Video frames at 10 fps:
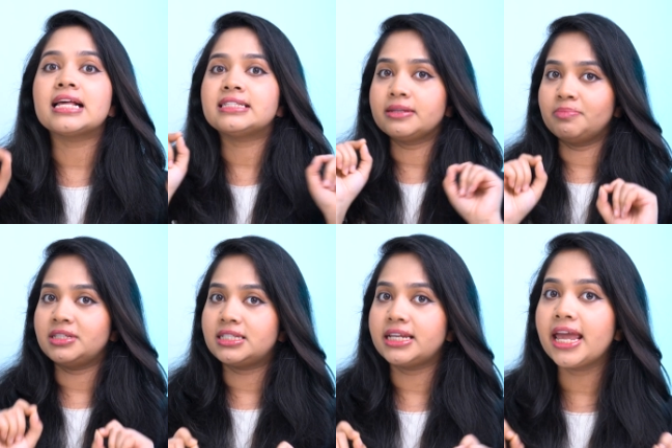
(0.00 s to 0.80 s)
and some
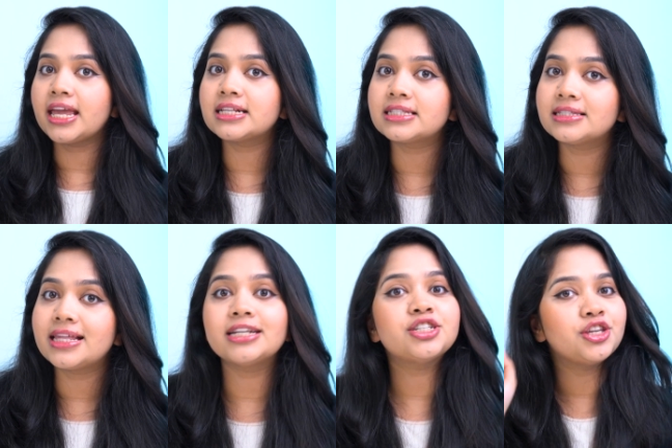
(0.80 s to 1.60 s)
mistakes
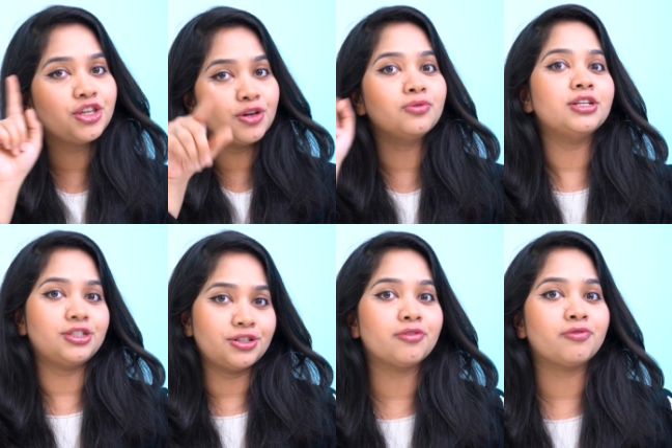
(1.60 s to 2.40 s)
that you need to